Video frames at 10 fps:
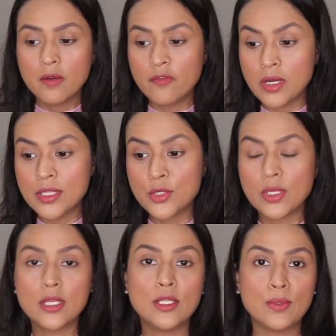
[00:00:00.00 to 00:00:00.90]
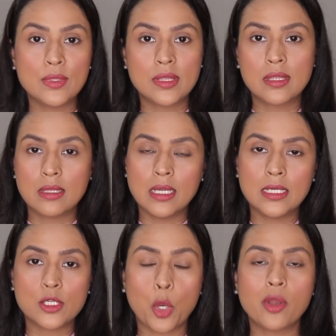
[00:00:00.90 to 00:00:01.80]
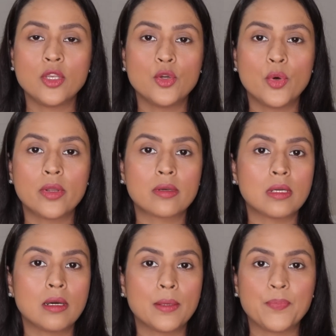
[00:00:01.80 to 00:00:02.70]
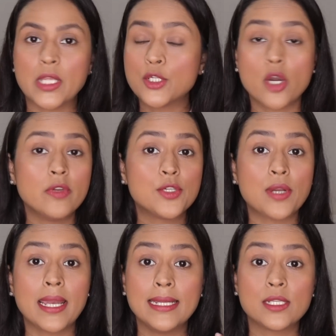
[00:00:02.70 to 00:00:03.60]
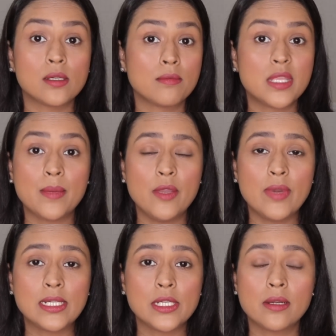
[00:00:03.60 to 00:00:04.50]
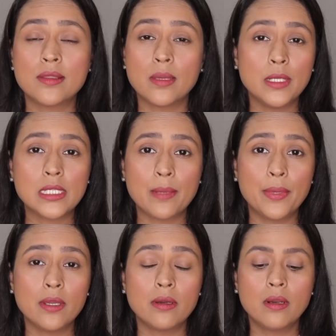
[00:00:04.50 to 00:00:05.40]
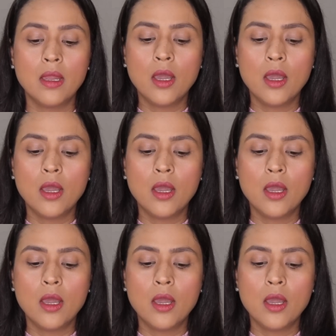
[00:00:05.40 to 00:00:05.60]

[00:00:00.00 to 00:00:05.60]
First, you can use it on your towel dried, semi-wet hair, semi-damp hair,